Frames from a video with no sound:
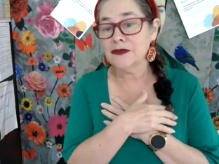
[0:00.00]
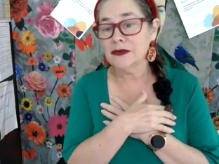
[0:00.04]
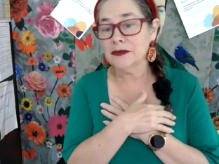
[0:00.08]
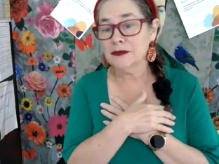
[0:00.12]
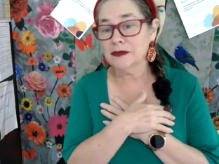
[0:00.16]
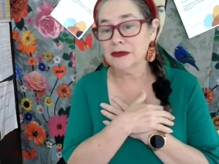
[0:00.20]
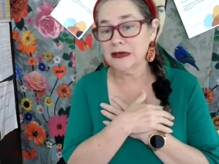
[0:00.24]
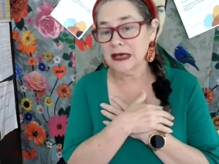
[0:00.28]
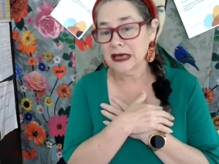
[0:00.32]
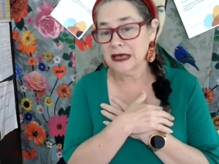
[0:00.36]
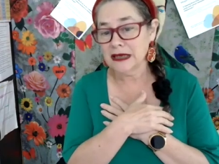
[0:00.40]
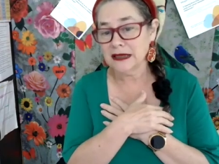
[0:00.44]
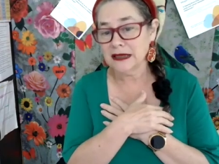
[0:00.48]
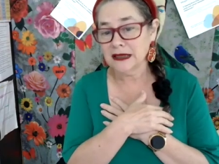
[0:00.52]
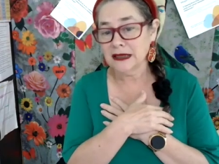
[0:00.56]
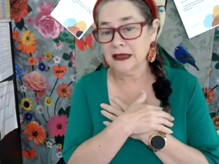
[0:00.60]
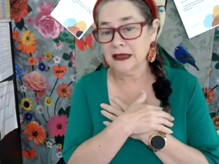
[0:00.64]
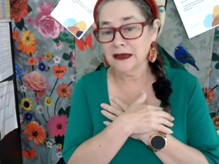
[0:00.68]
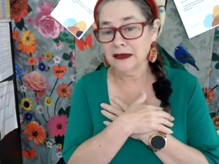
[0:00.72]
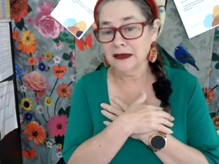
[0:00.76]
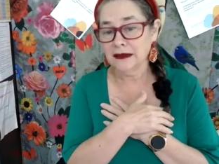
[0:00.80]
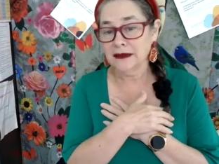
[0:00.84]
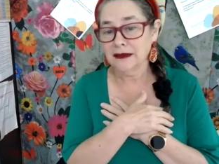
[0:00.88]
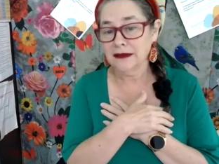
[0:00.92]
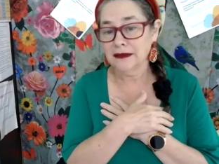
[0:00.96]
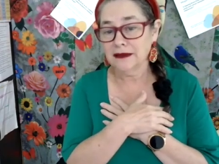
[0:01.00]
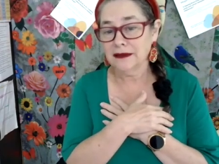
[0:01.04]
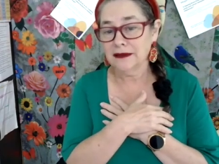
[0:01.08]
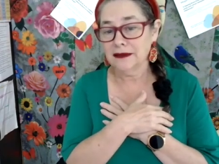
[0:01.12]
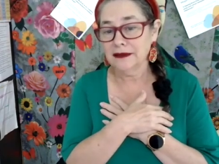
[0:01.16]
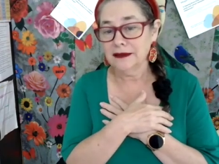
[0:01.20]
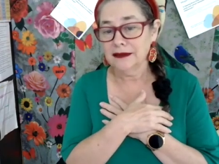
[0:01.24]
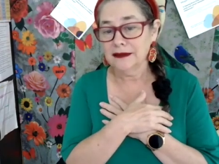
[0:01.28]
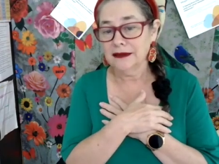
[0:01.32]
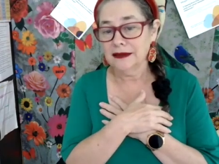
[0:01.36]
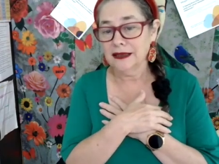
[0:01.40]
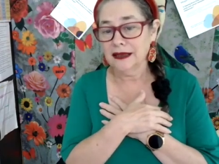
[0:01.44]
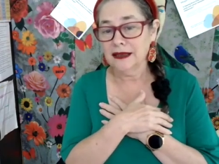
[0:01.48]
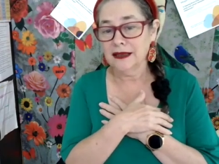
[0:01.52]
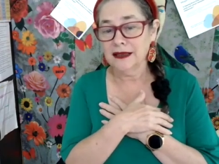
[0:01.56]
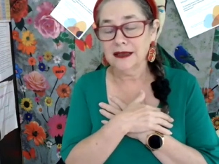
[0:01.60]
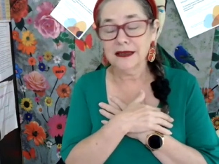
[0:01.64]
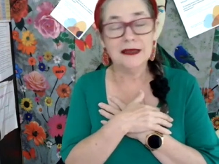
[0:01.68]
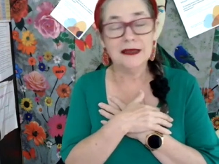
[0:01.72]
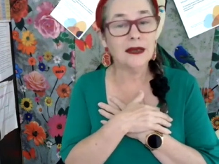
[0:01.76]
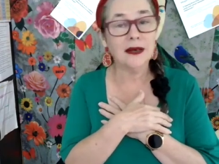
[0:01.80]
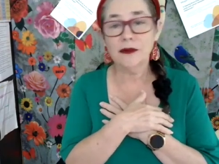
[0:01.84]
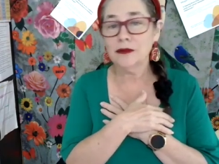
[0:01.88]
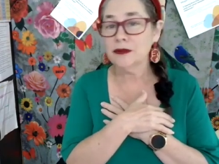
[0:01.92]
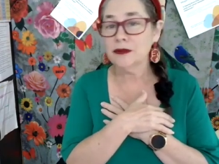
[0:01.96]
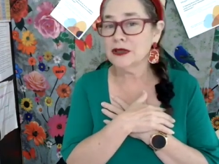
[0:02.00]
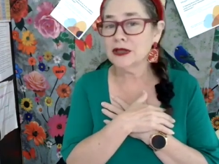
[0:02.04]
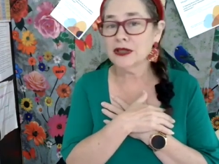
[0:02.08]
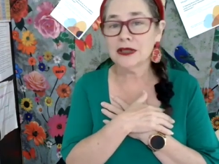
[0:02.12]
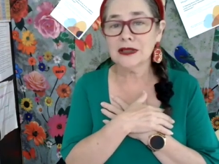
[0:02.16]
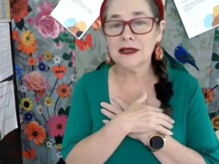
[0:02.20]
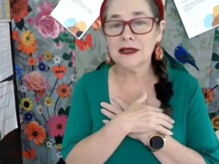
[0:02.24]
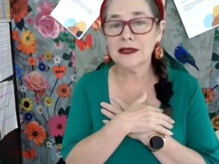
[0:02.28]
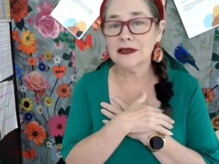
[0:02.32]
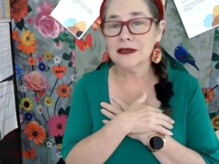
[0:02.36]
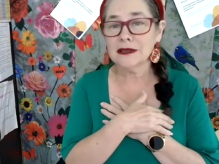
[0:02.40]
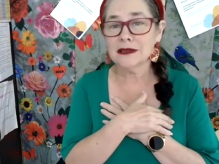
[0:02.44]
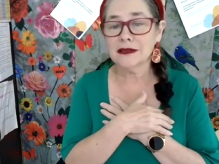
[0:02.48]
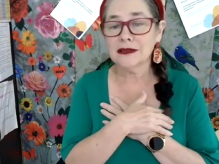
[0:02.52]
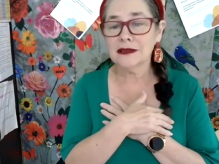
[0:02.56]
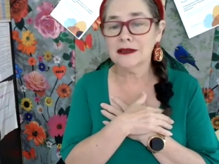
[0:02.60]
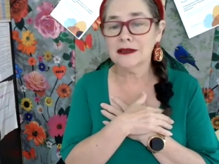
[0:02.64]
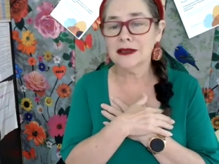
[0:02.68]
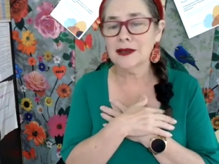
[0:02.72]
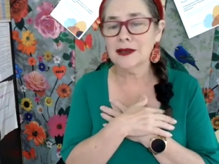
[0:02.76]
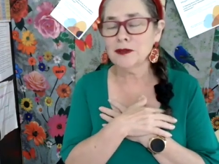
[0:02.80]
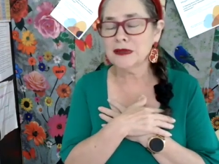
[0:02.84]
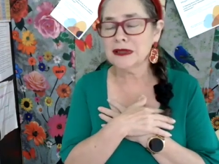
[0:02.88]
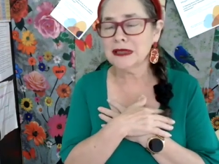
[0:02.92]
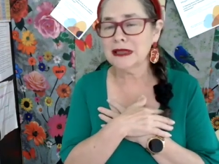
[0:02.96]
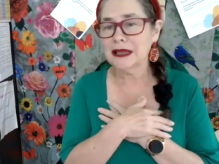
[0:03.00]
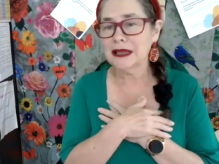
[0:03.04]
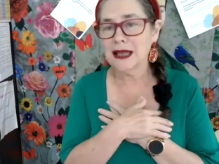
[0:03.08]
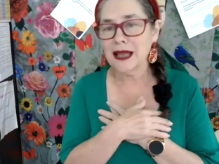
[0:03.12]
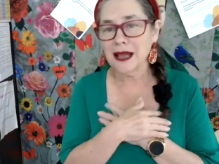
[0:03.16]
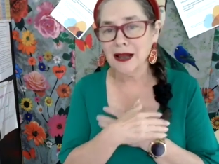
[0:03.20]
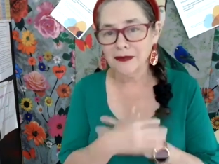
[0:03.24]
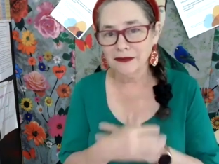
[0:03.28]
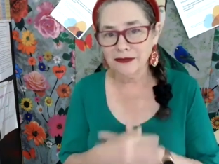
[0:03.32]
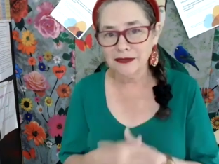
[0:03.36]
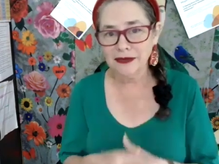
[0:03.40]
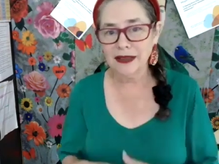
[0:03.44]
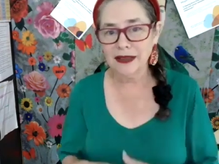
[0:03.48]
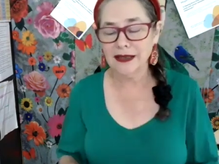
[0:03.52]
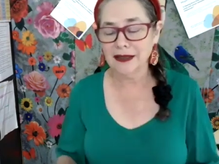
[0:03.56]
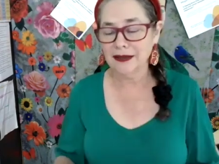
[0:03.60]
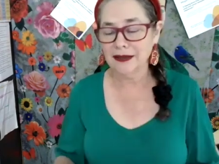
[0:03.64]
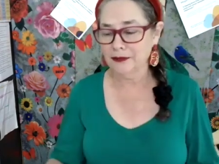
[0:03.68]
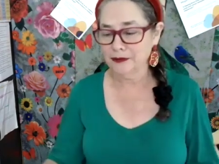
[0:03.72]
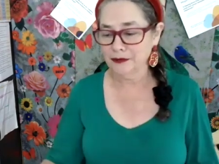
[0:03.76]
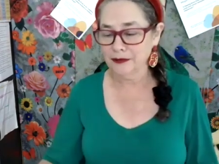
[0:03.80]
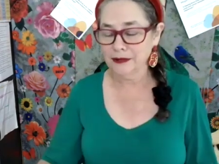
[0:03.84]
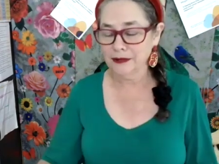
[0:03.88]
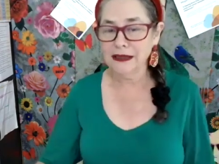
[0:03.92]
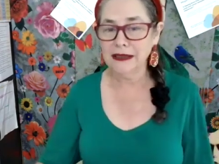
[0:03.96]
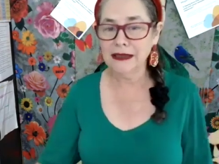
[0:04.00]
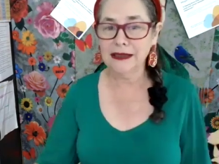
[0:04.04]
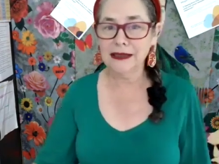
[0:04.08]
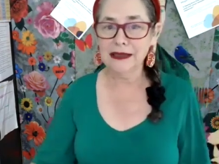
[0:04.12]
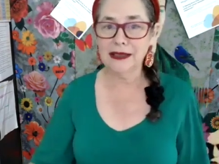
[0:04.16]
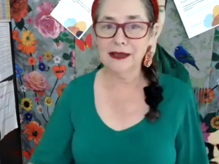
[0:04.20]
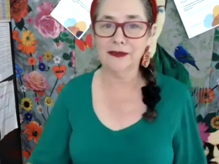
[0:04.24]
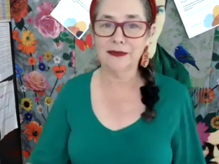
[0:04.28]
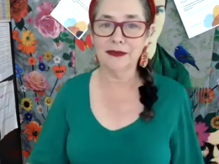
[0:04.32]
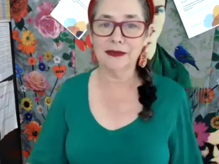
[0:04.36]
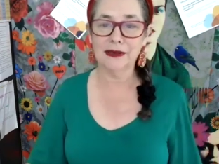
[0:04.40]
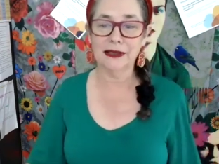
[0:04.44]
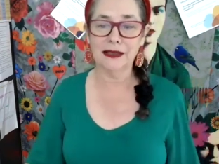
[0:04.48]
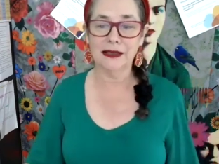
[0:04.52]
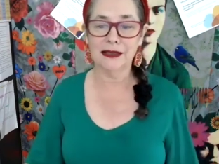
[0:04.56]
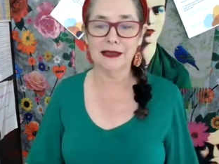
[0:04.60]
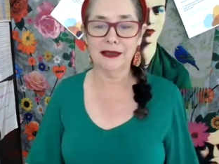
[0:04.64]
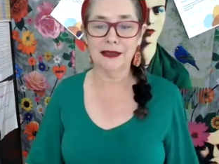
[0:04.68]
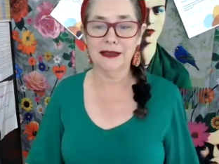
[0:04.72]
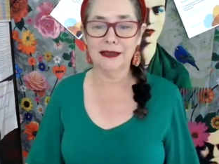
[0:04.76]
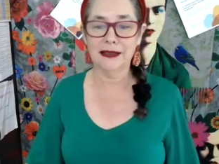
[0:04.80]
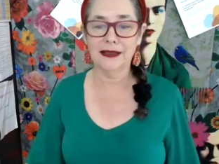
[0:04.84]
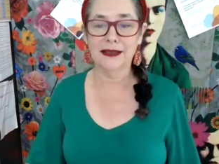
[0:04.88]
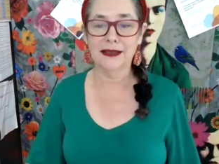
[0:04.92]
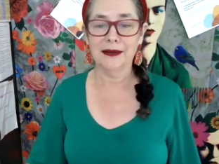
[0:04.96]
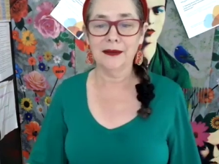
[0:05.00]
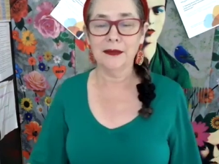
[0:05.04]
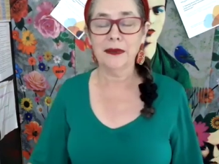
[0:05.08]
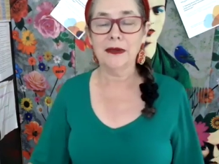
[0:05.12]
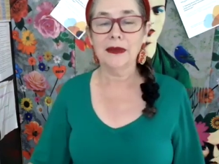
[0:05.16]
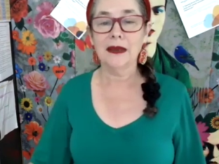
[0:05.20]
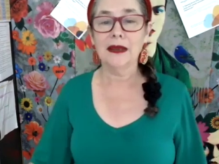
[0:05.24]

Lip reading: from Tassie. So it was lovely, really lovely. Yeah.